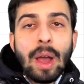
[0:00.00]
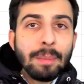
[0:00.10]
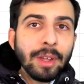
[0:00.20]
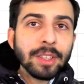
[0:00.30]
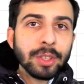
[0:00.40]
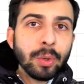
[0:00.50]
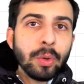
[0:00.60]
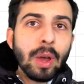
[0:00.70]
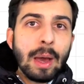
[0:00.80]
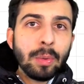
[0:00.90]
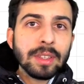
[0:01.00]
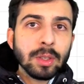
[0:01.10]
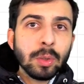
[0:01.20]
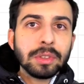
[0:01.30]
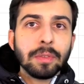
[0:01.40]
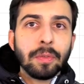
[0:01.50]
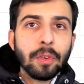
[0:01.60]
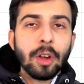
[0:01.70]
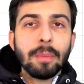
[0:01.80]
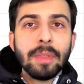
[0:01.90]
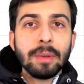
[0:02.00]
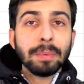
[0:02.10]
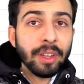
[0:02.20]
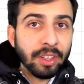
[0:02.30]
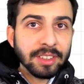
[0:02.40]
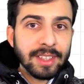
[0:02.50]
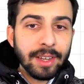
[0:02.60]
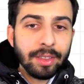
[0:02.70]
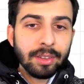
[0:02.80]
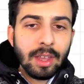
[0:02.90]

I'm gonna show you how this looks from the player's side.